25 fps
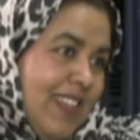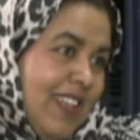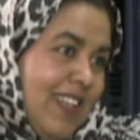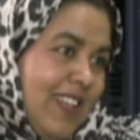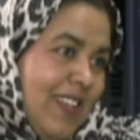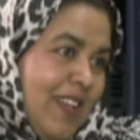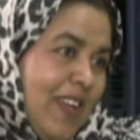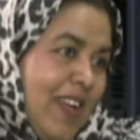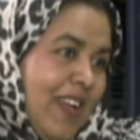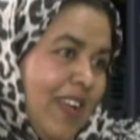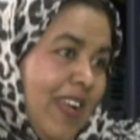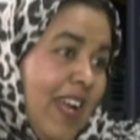
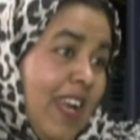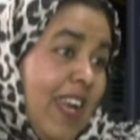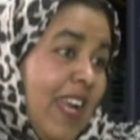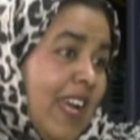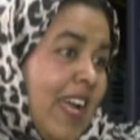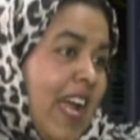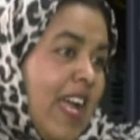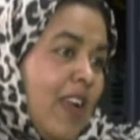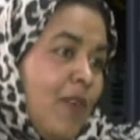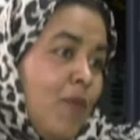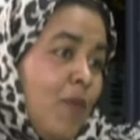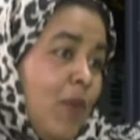And
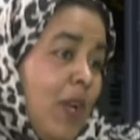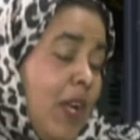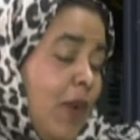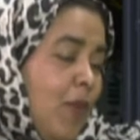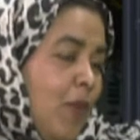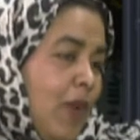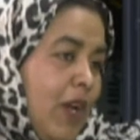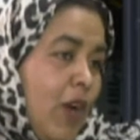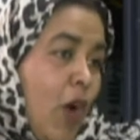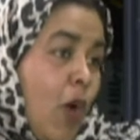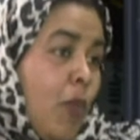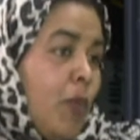again,
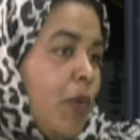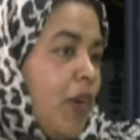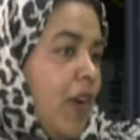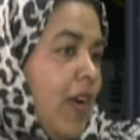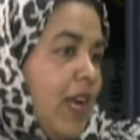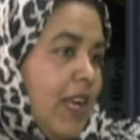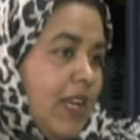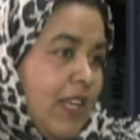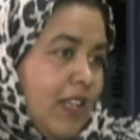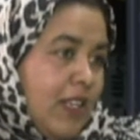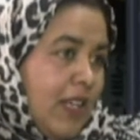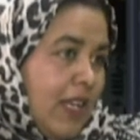we
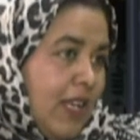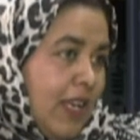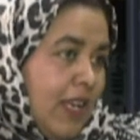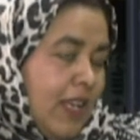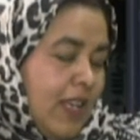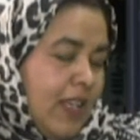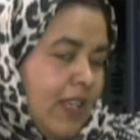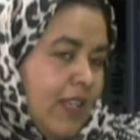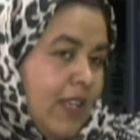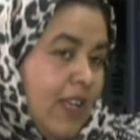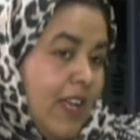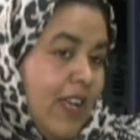operate in
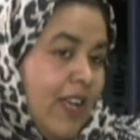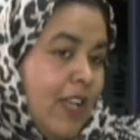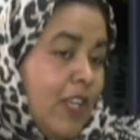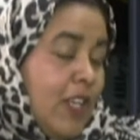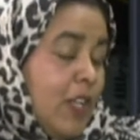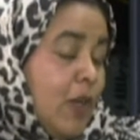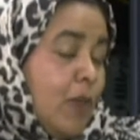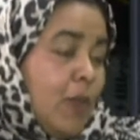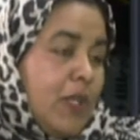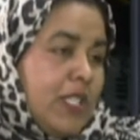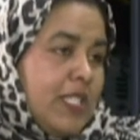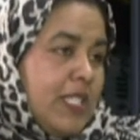a
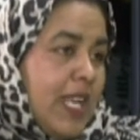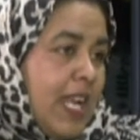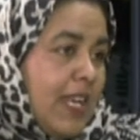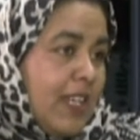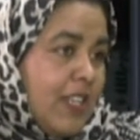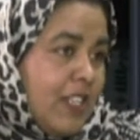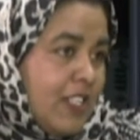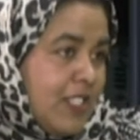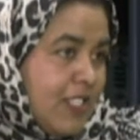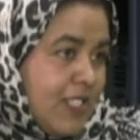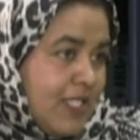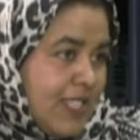double
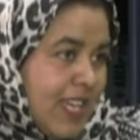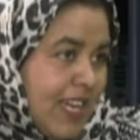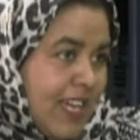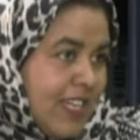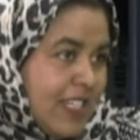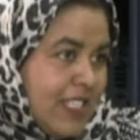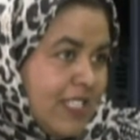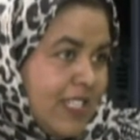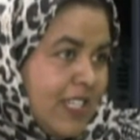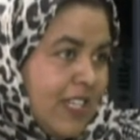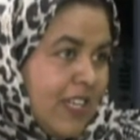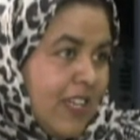standard
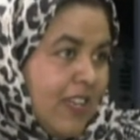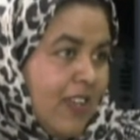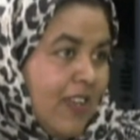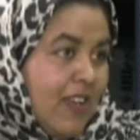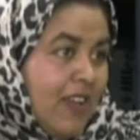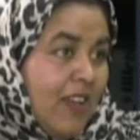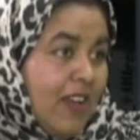society.